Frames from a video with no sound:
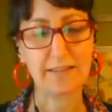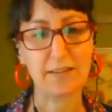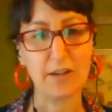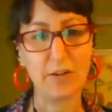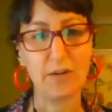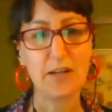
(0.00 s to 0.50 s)

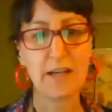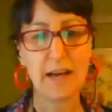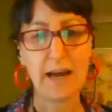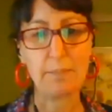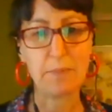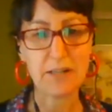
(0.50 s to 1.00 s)
So
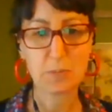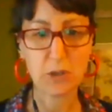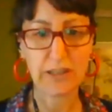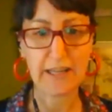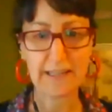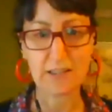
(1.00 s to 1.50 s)
I'm much
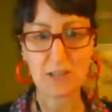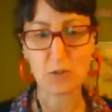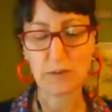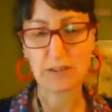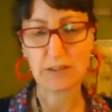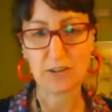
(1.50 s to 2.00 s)
more likely to
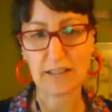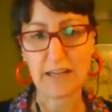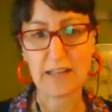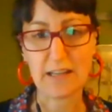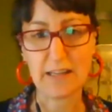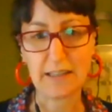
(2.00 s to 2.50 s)
do an alert
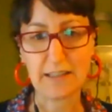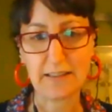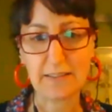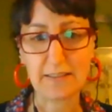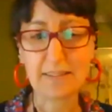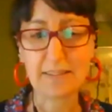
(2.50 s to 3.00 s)
that I think
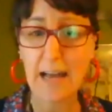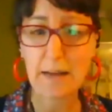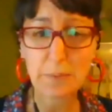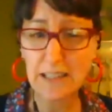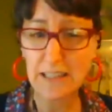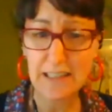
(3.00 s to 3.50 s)
this is
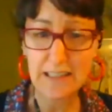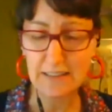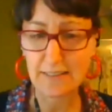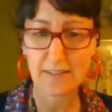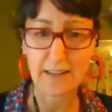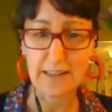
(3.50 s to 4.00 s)
timely and
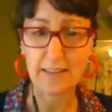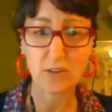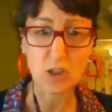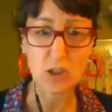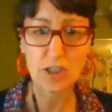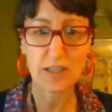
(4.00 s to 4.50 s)

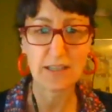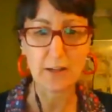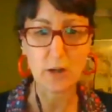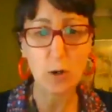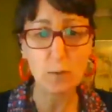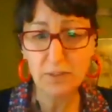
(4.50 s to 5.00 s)
it's urgent,
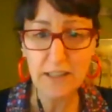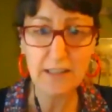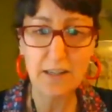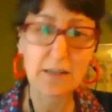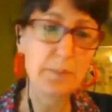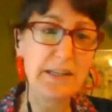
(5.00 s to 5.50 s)
and hopefully
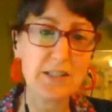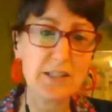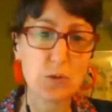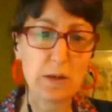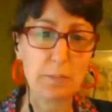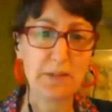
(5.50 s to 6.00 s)
they're going to be
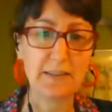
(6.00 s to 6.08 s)
into it,